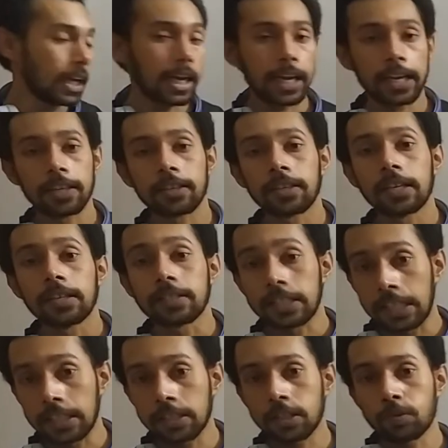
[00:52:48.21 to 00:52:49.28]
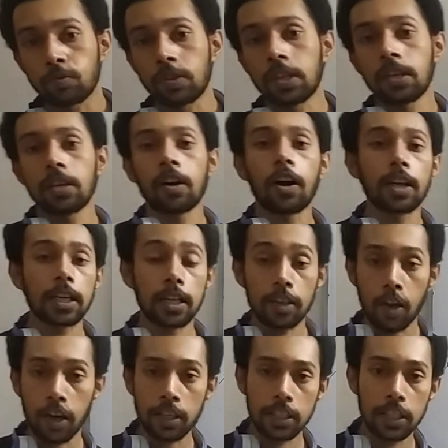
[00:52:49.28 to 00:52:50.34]
And since we all are
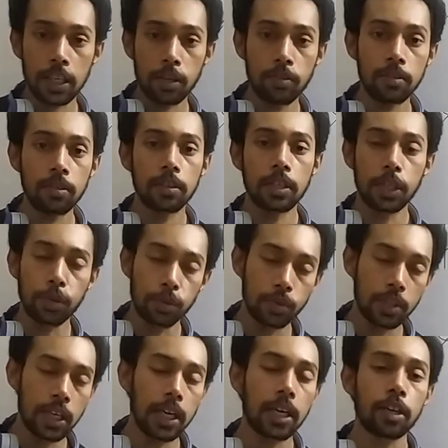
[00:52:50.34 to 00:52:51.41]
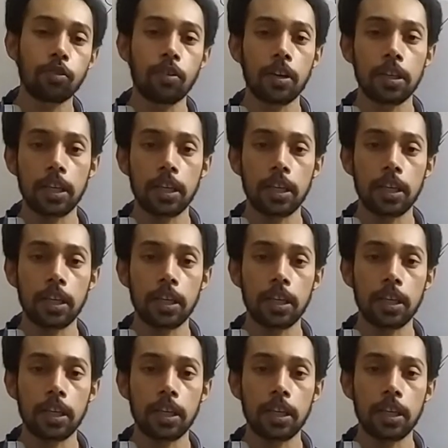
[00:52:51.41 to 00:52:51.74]
locked down due to the